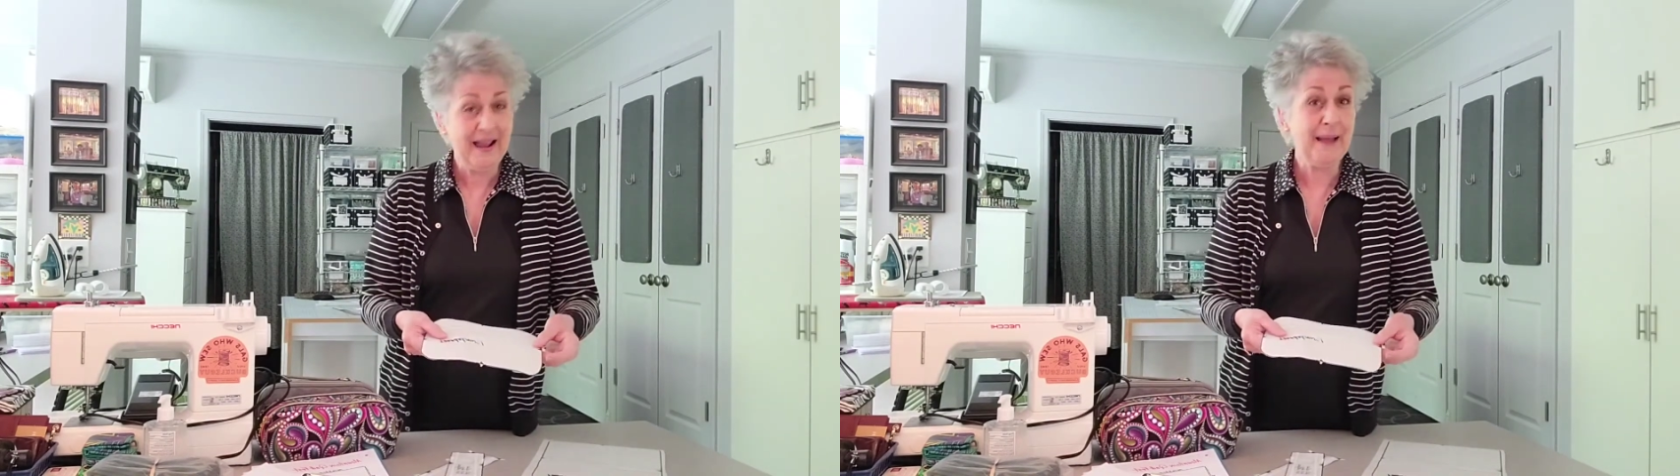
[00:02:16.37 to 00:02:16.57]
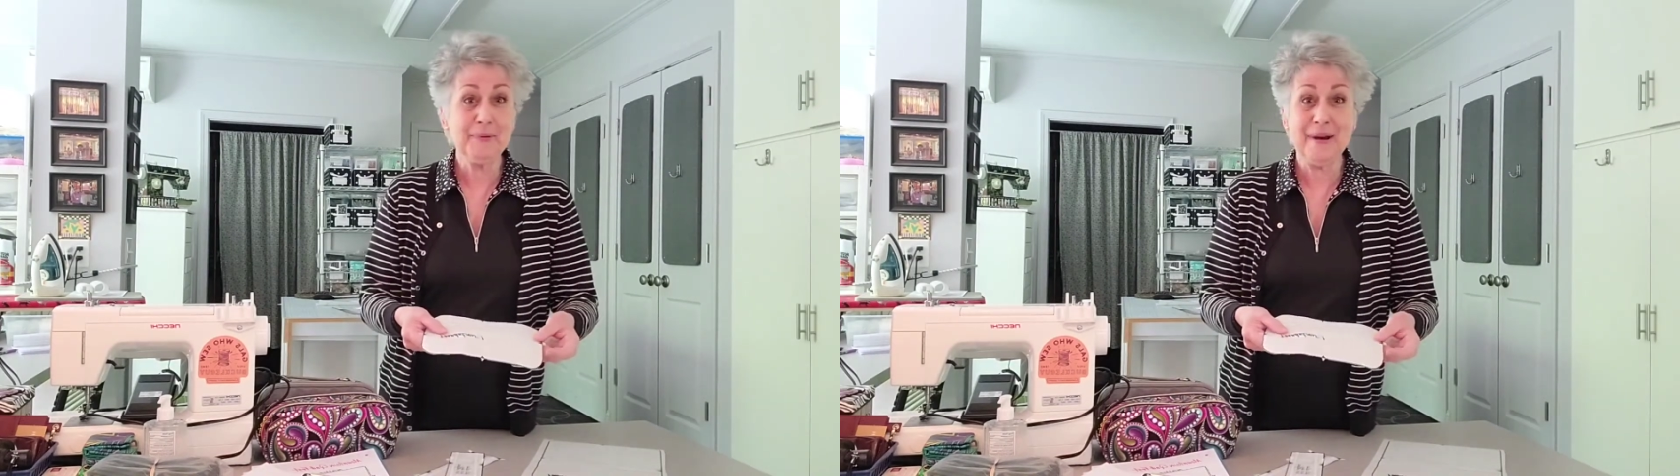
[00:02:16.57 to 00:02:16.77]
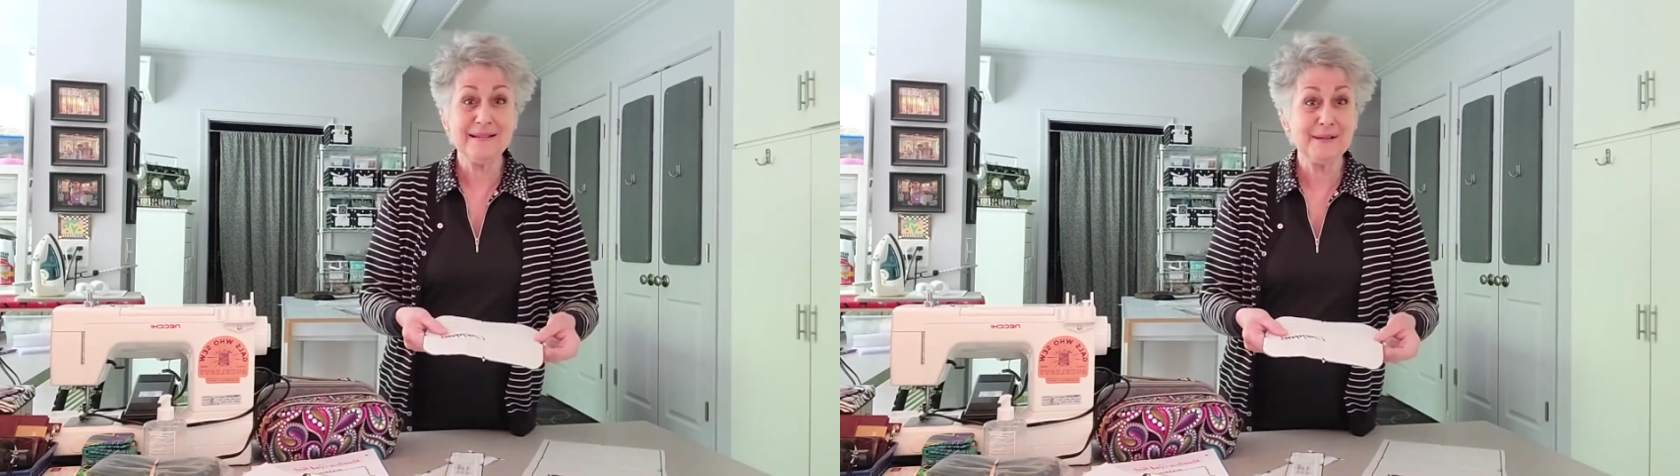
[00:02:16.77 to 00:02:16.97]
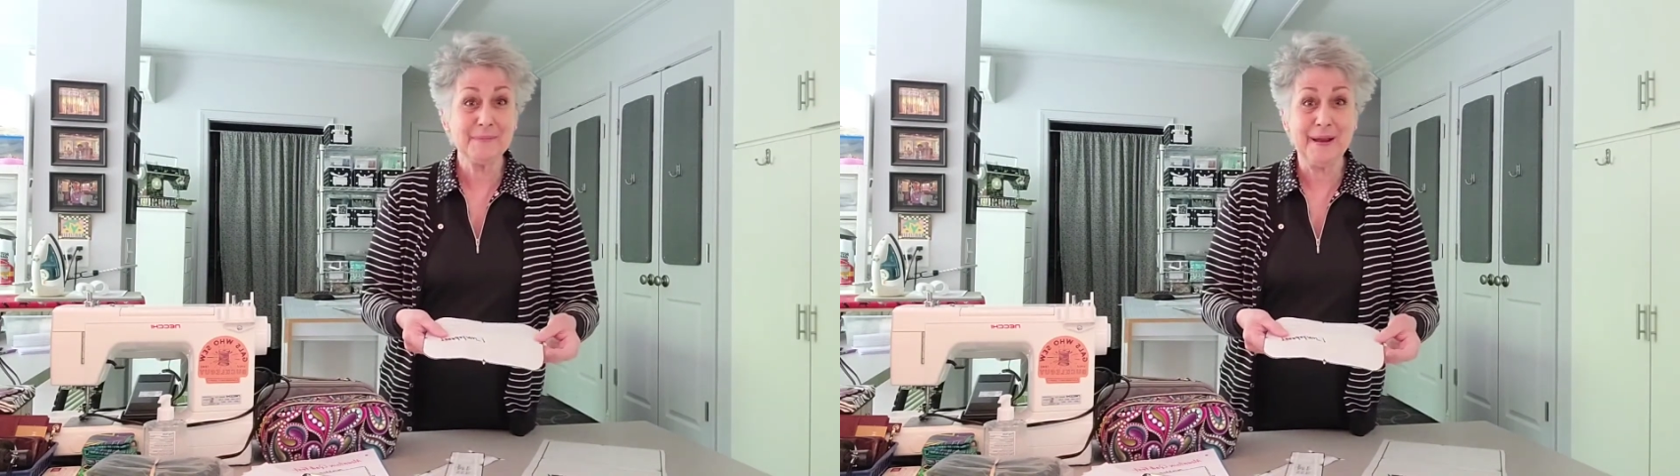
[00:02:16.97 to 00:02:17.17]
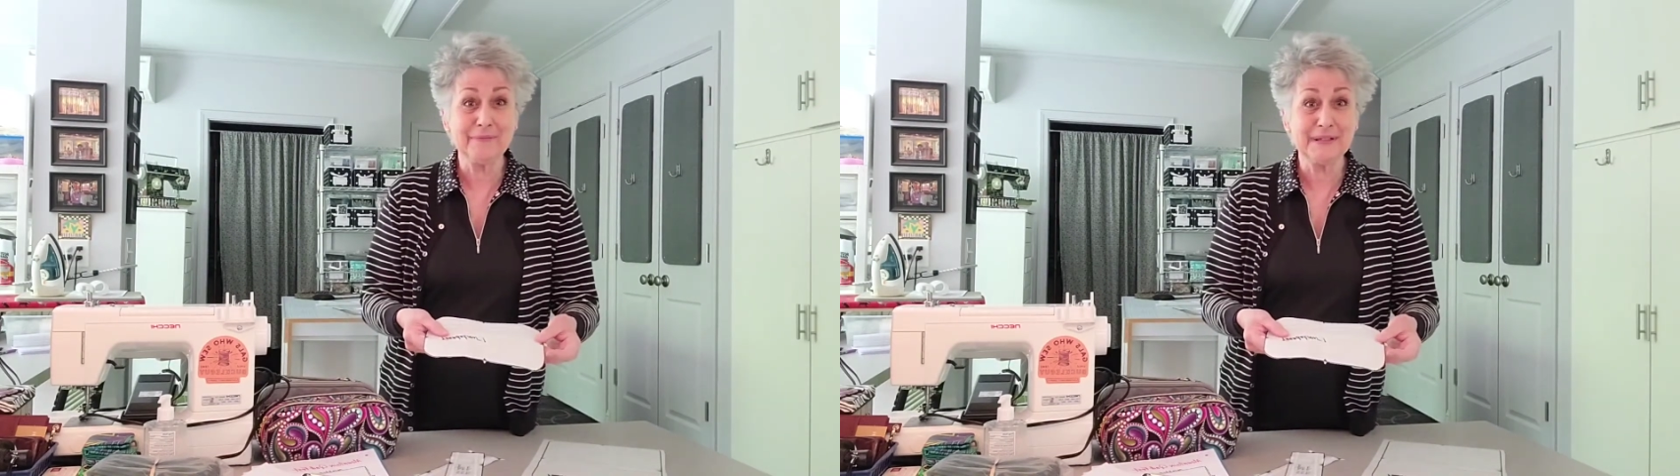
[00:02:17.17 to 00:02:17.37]
I'm crazy
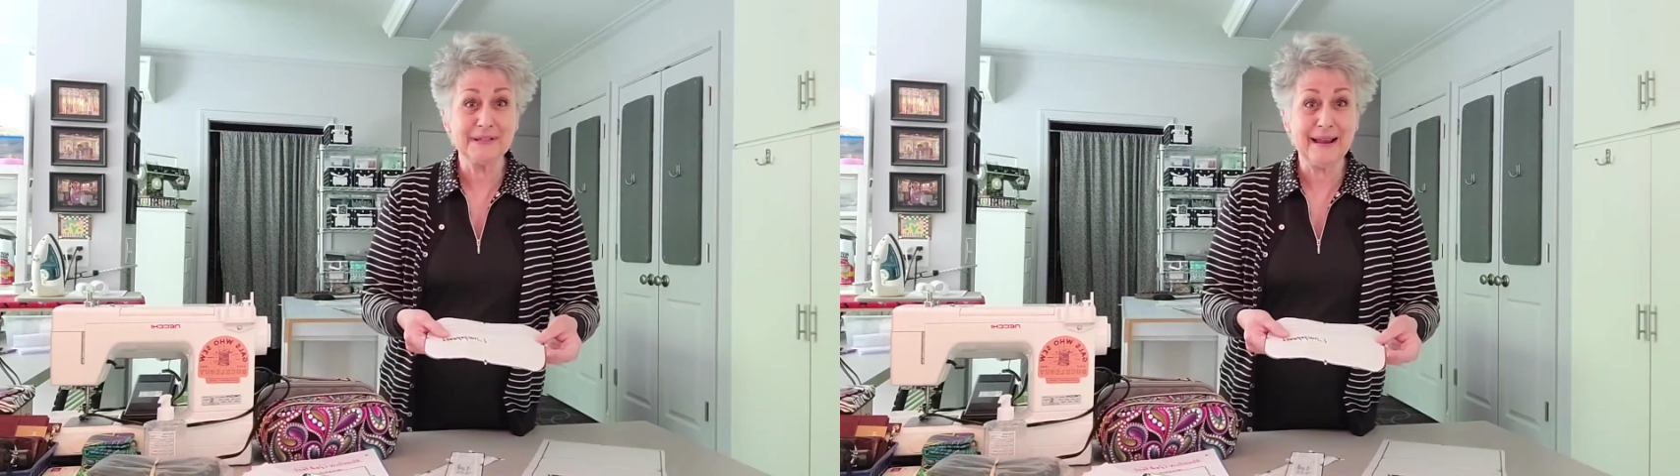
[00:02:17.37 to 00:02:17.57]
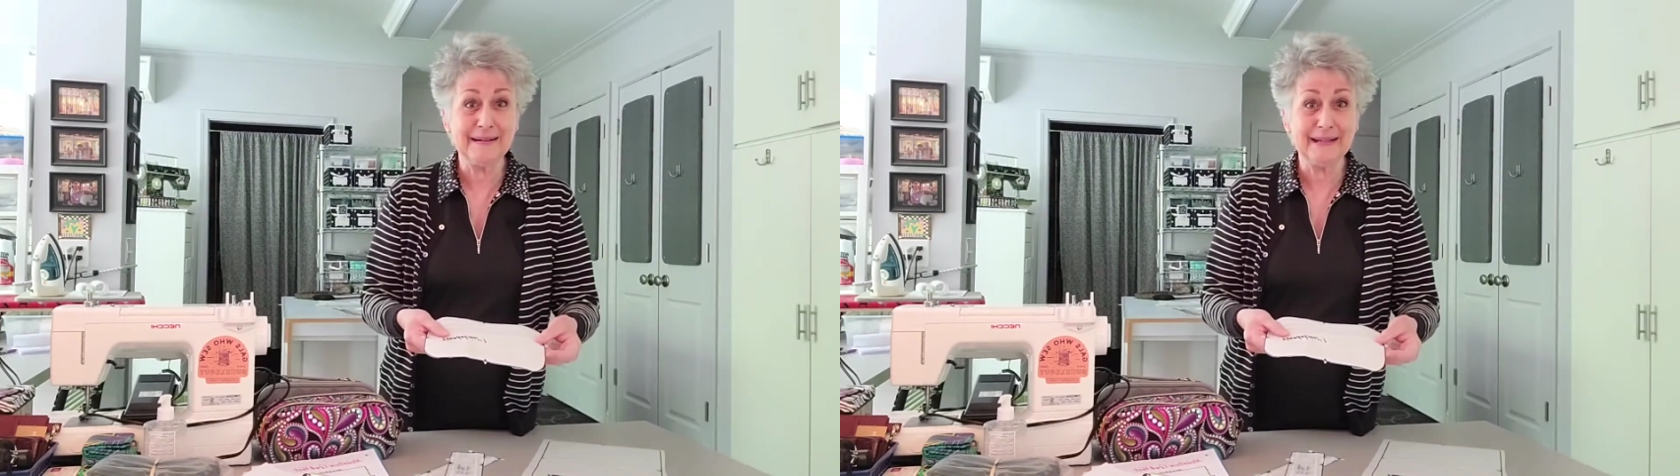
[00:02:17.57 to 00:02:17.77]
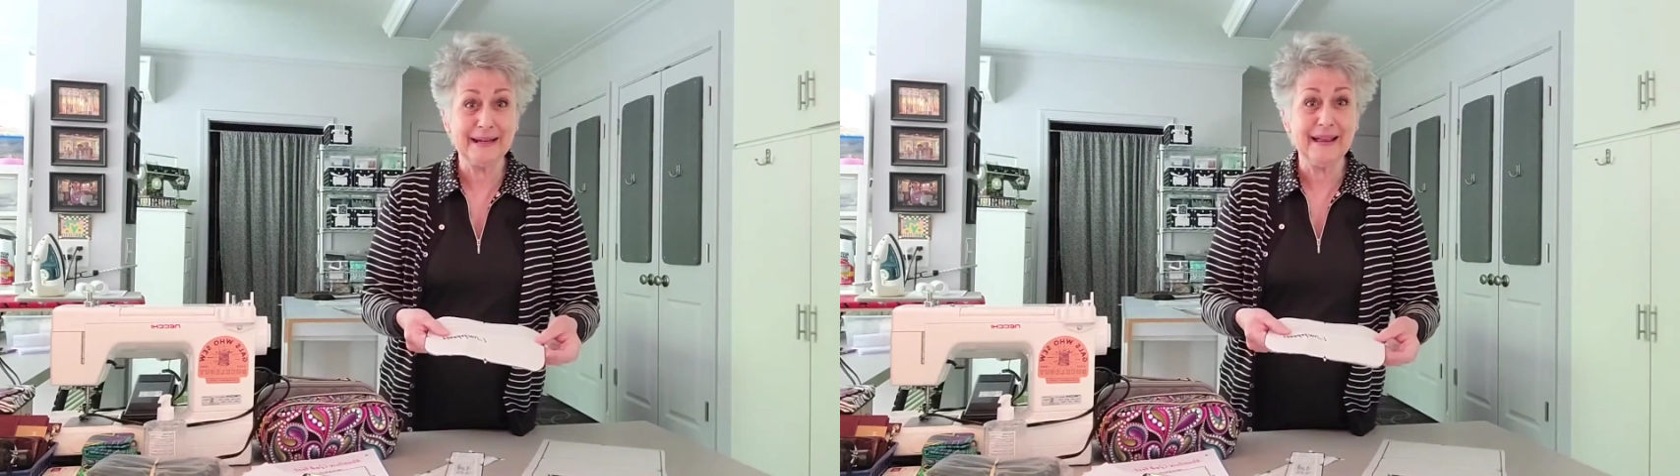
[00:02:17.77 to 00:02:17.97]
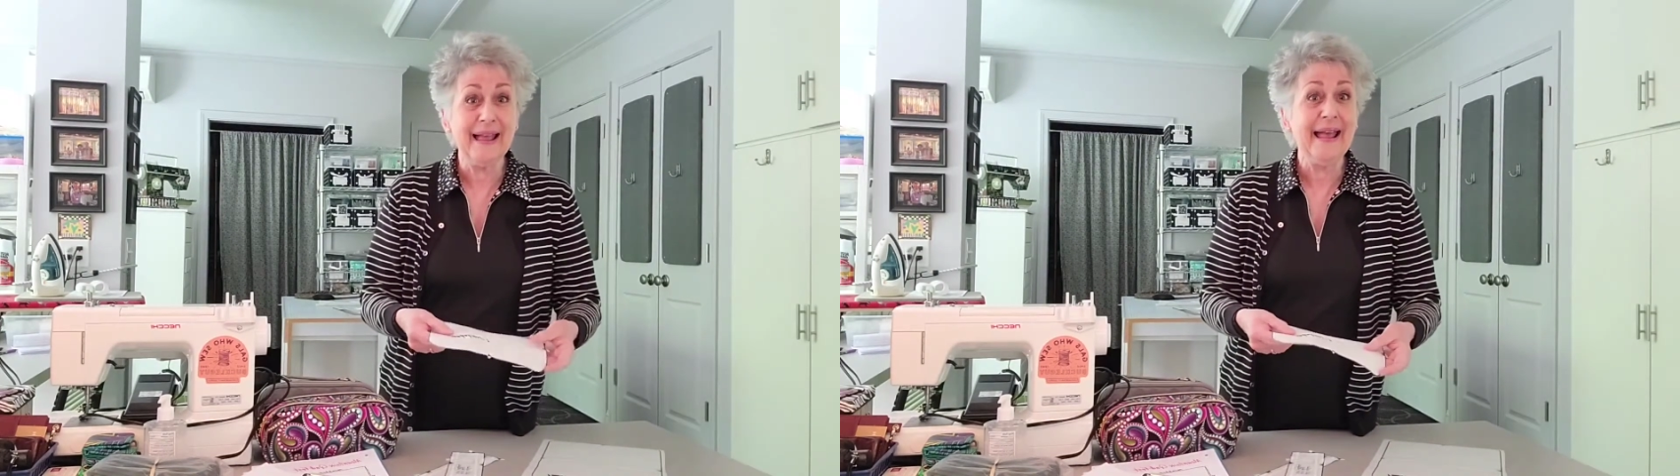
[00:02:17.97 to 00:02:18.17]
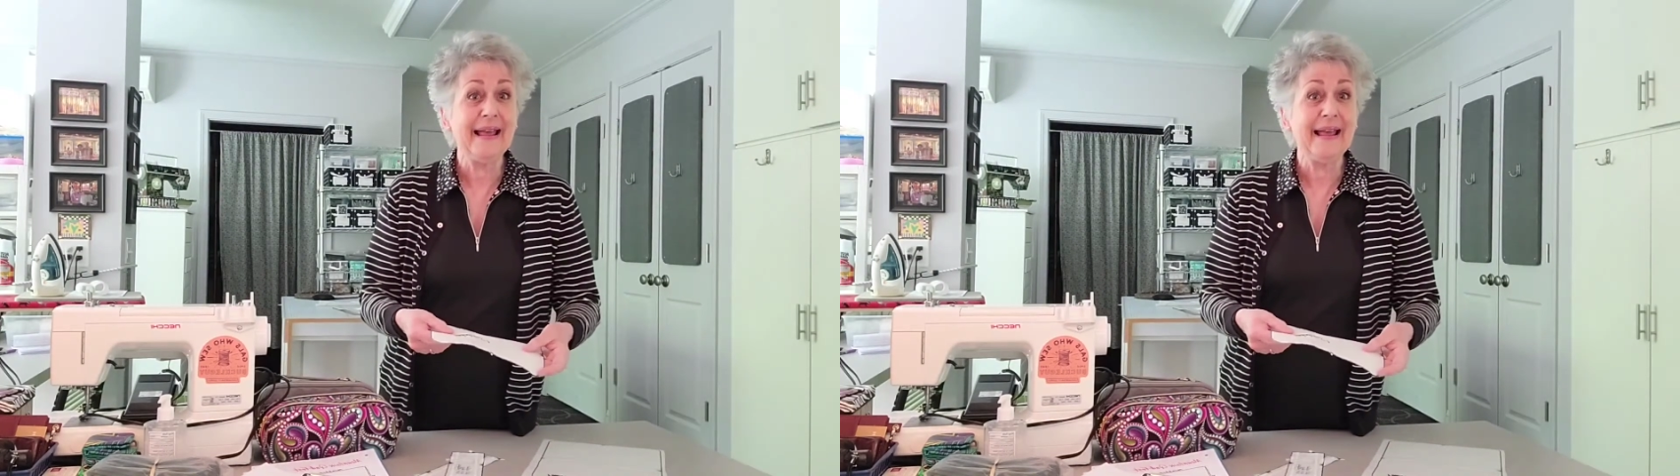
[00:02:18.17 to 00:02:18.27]
about this idea,